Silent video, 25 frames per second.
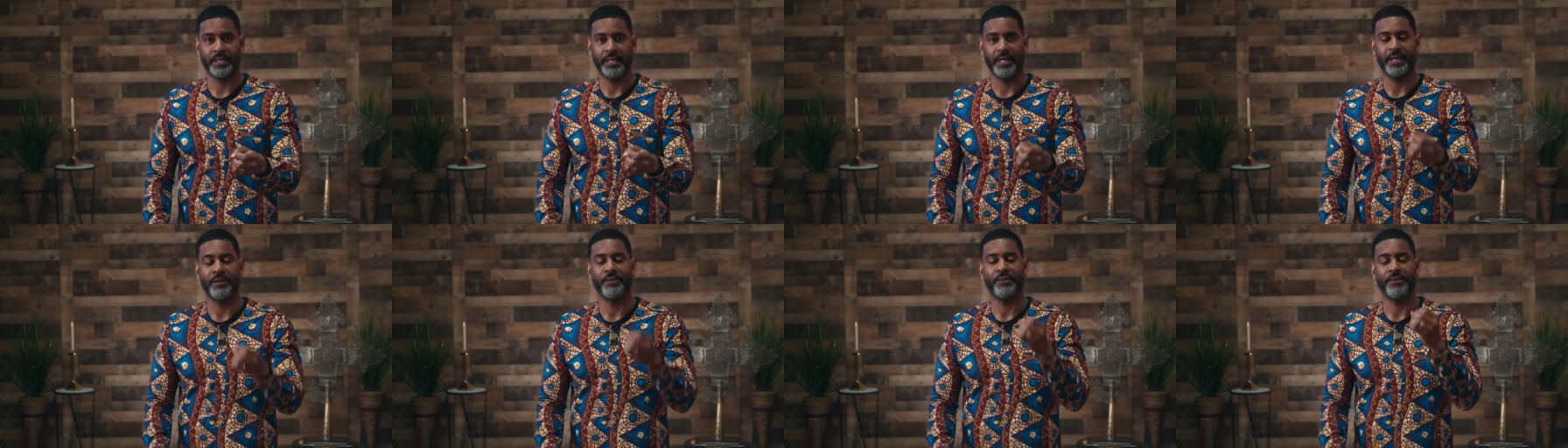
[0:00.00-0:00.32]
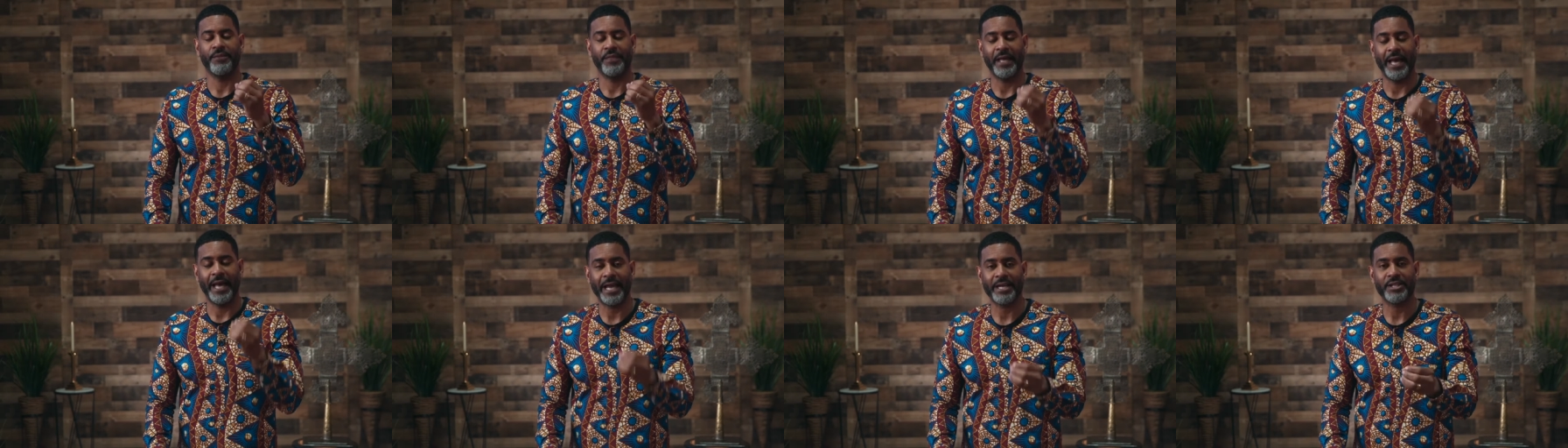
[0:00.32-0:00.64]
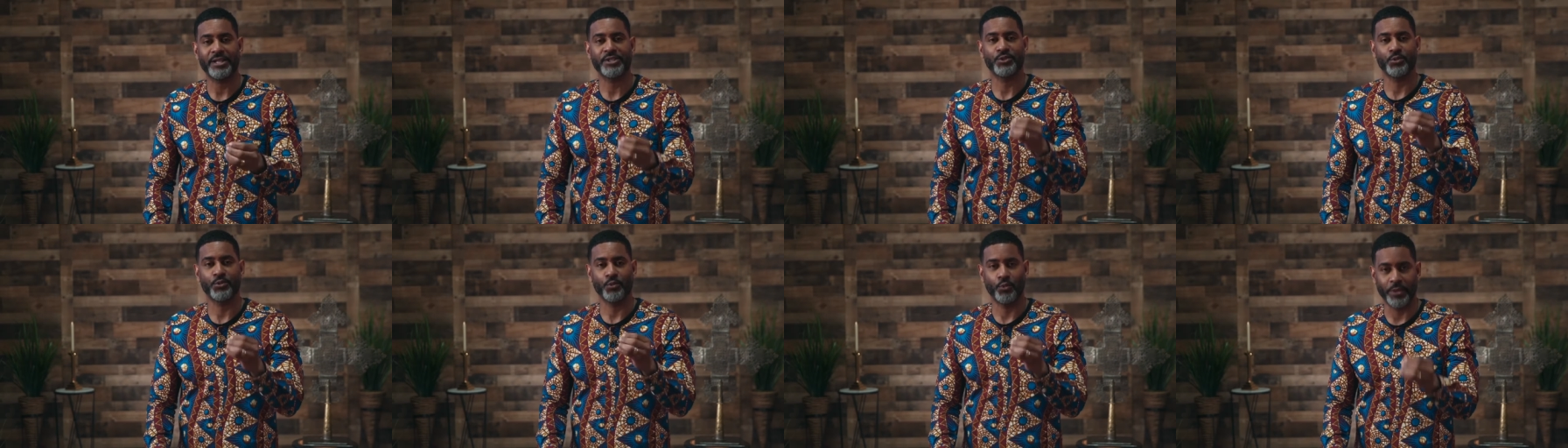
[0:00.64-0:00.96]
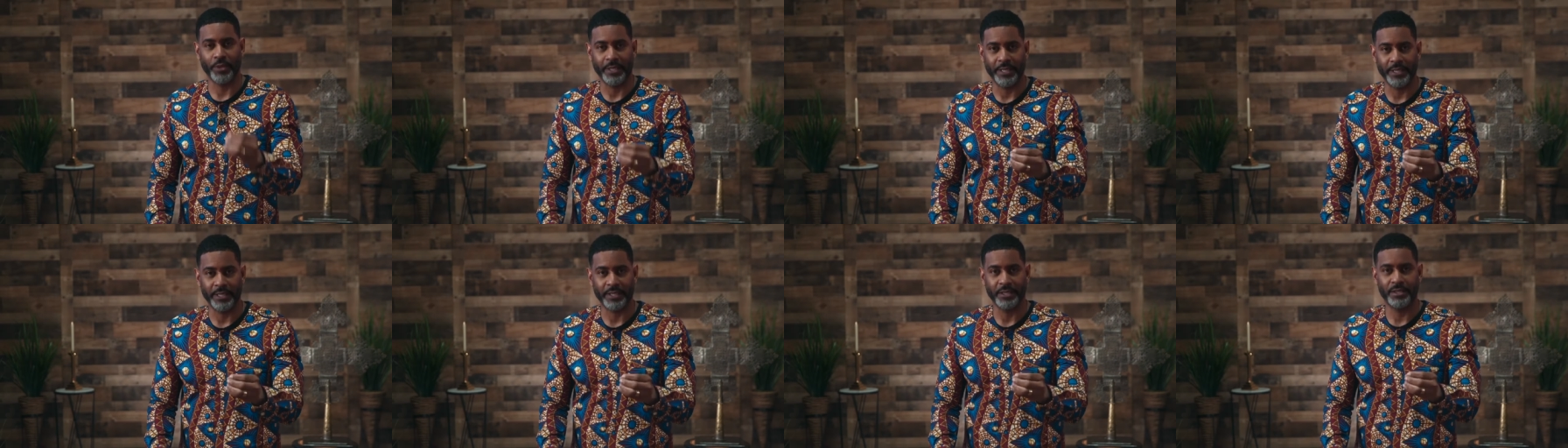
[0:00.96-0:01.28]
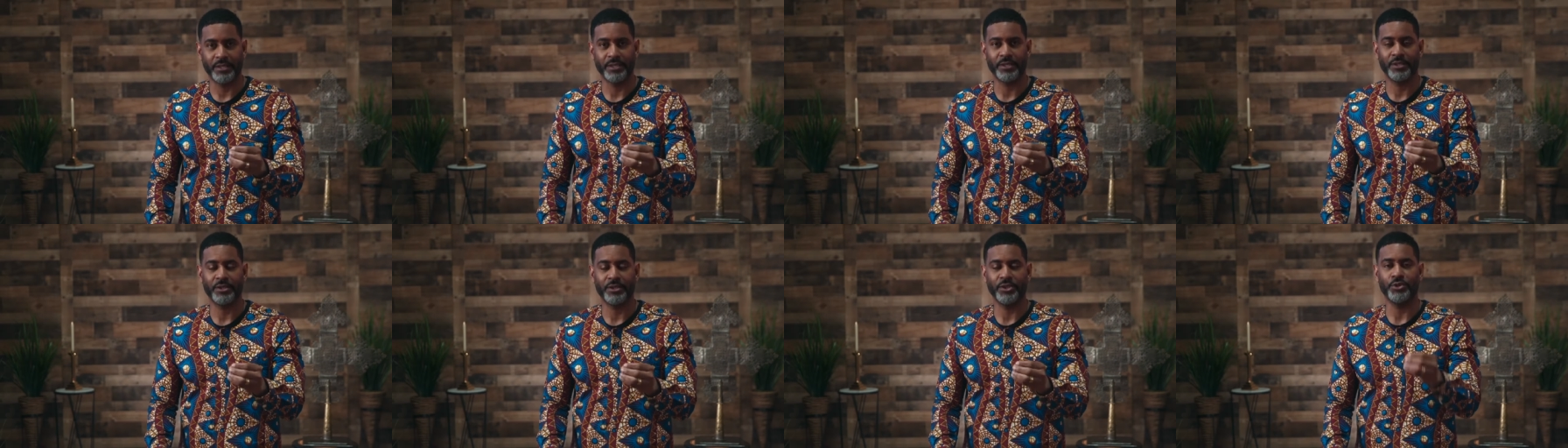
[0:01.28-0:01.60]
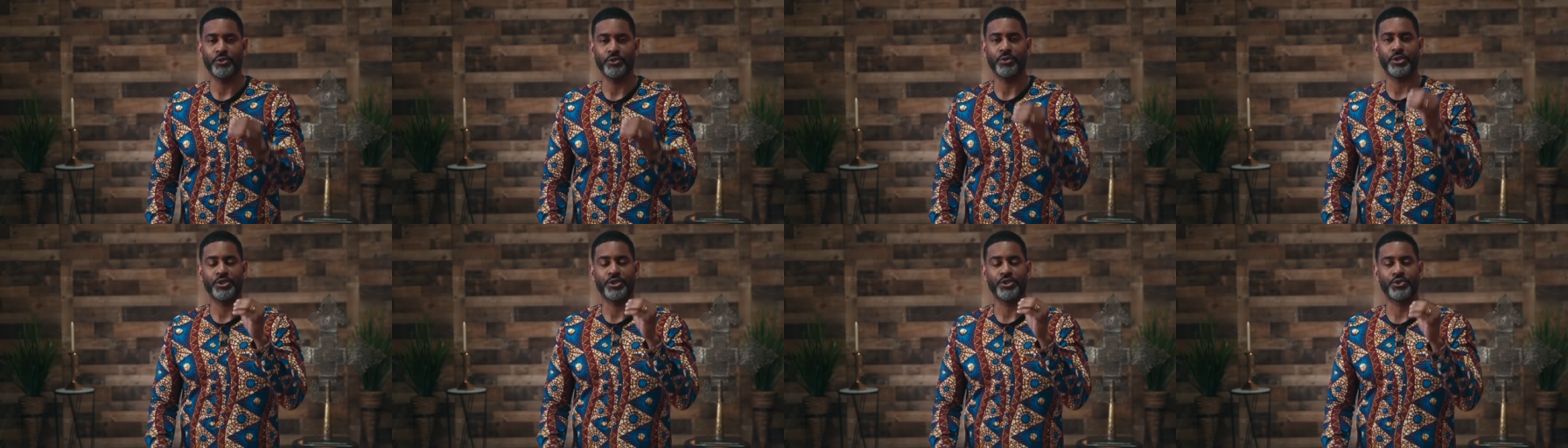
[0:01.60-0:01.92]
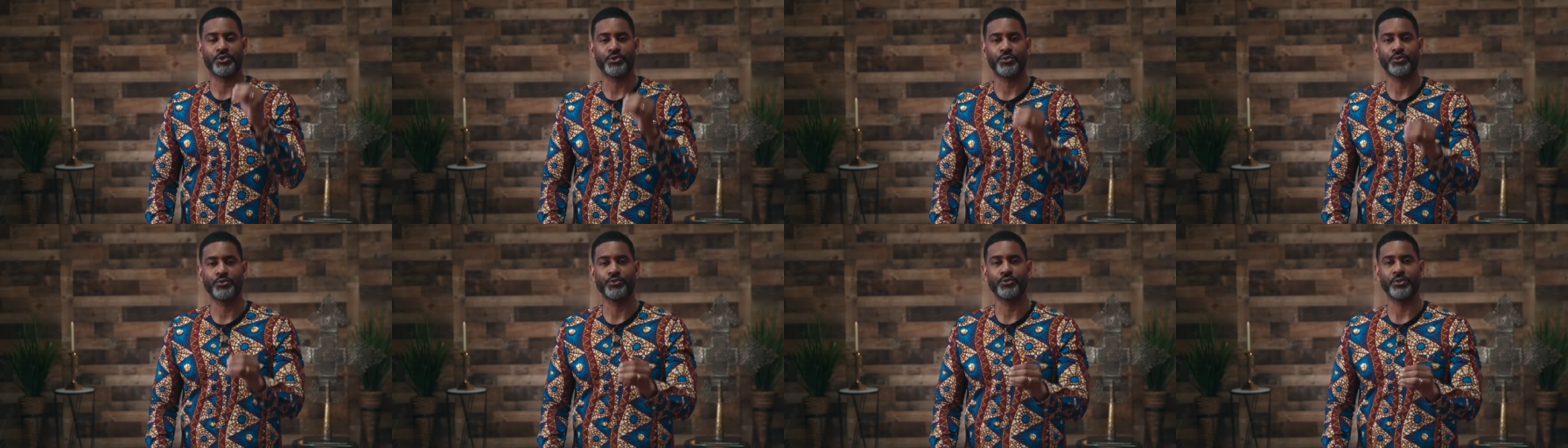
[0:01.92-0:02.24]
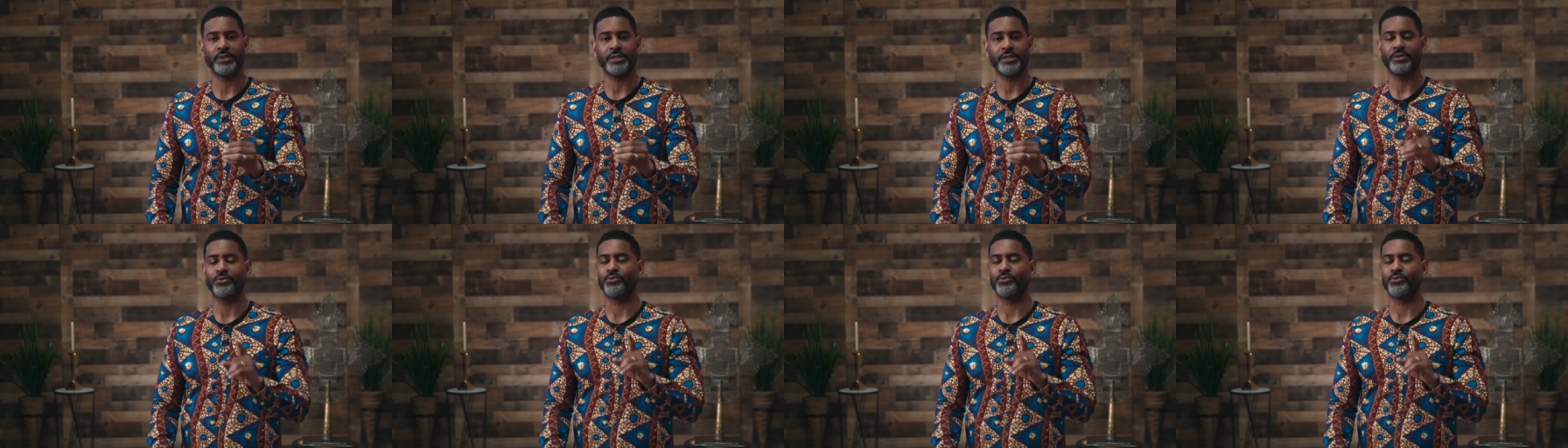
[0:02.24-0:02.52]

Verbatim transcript: And that is when you can truly